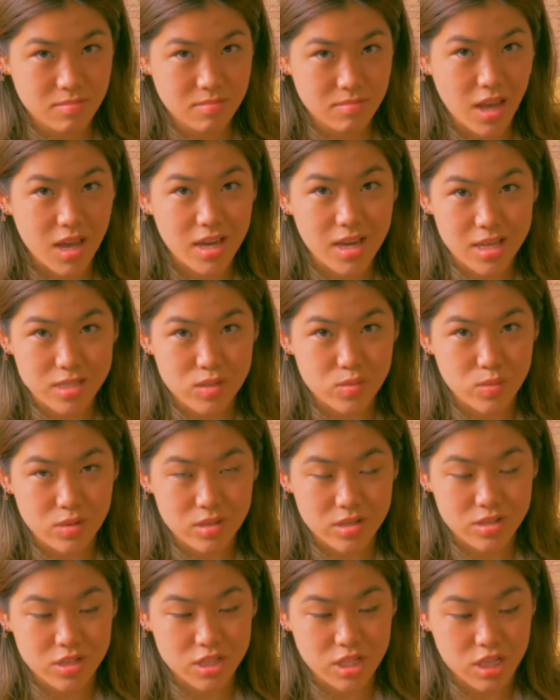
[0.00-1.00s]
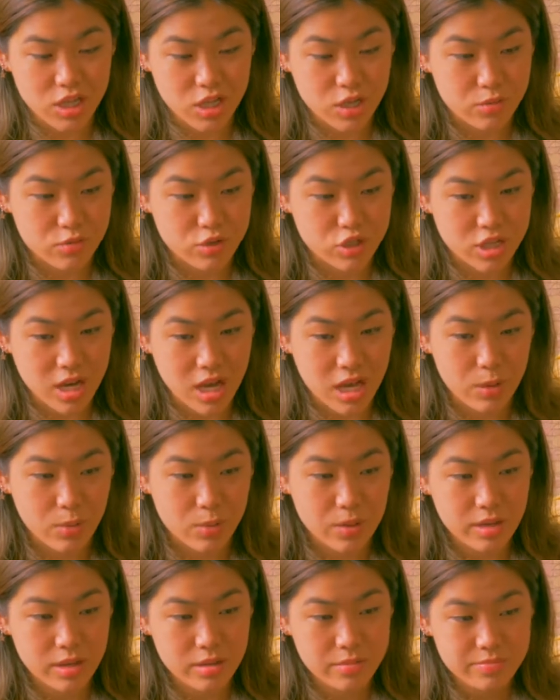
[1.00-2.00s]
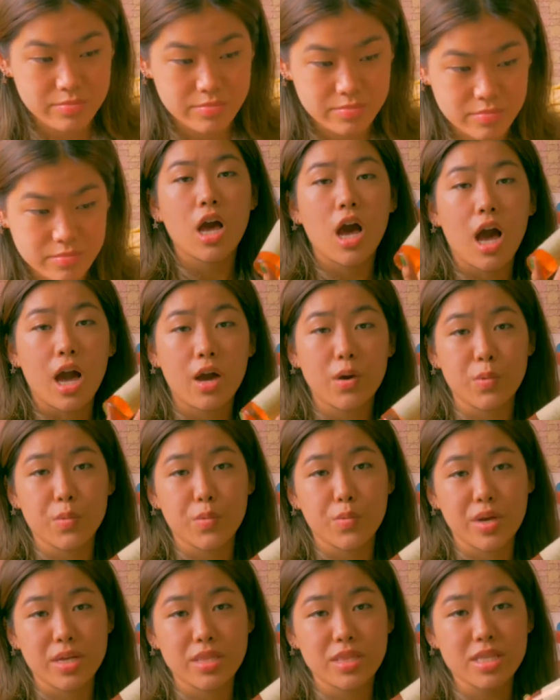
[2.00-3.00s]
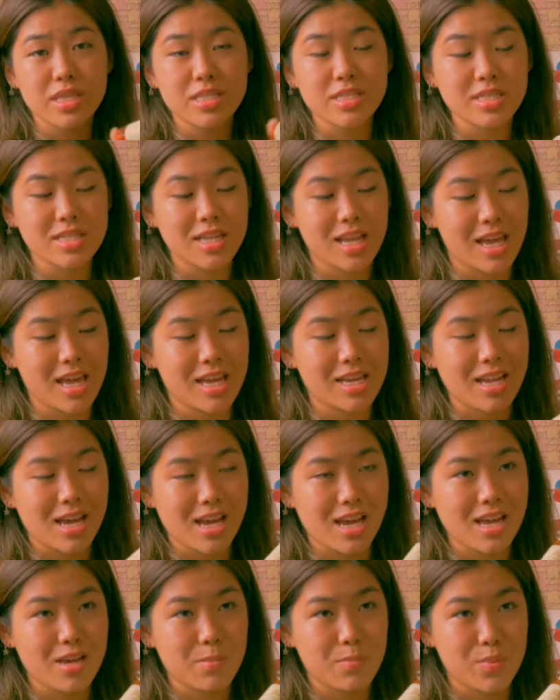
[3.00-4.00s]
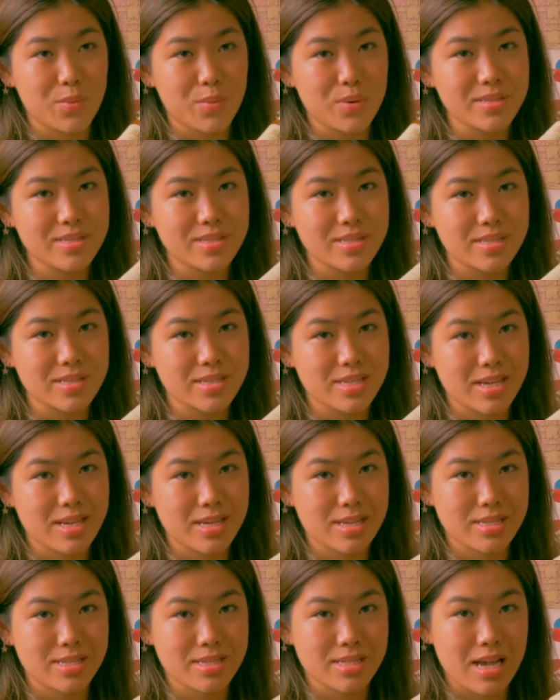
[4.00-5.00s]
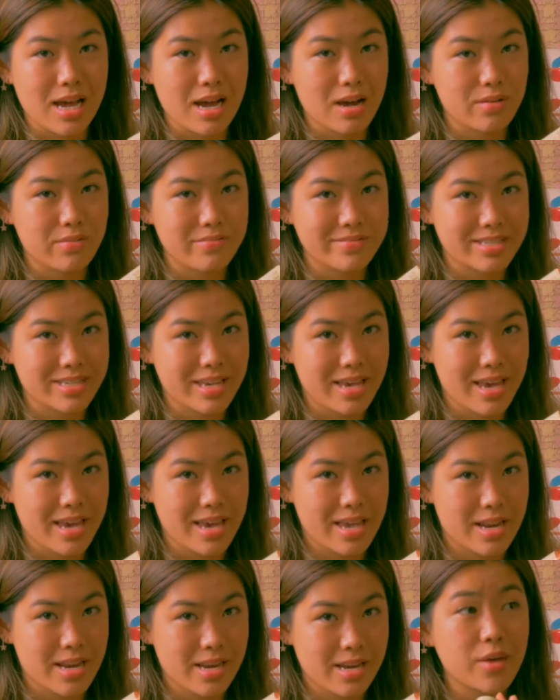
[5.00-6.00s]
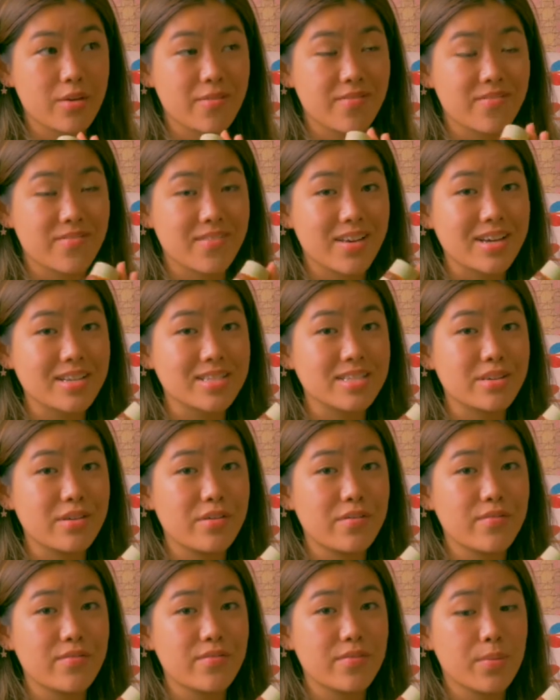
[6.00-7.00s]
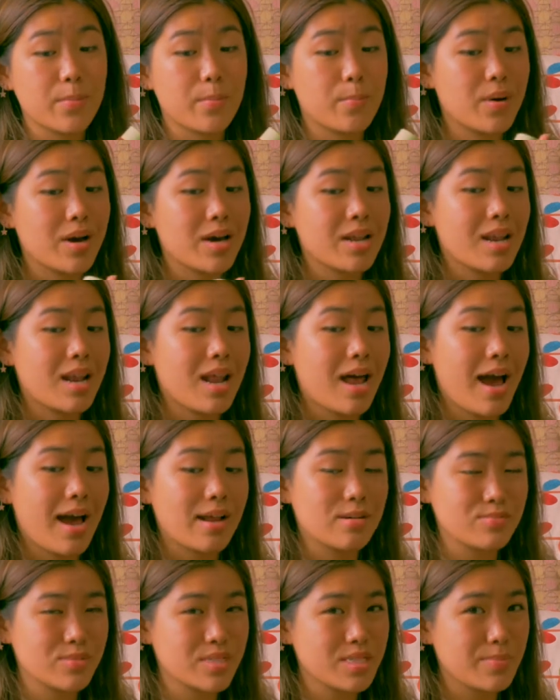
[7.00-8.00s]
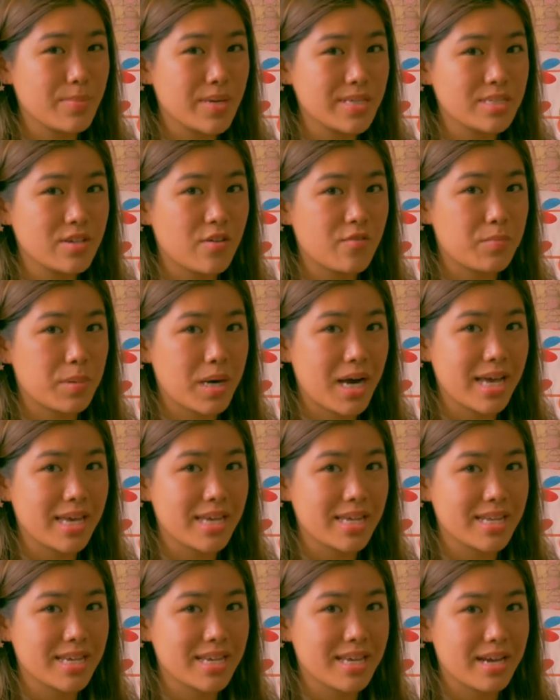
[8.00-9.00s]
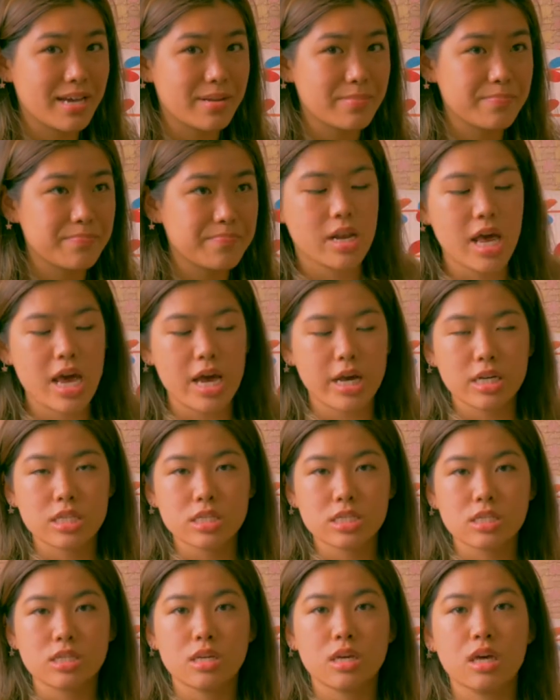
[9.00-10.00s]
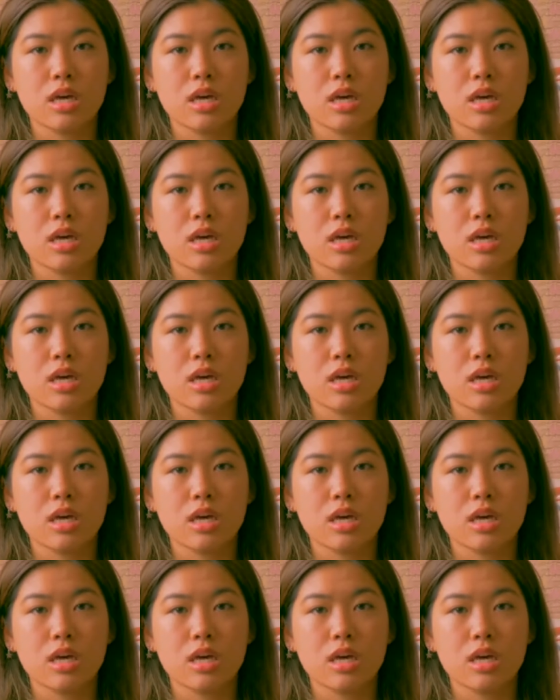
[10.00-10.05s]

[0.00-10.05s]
I guess we'll continue, shall we? I would rate this an 8.6 out of 10. Effective, but I don't see myself buying it again. Next,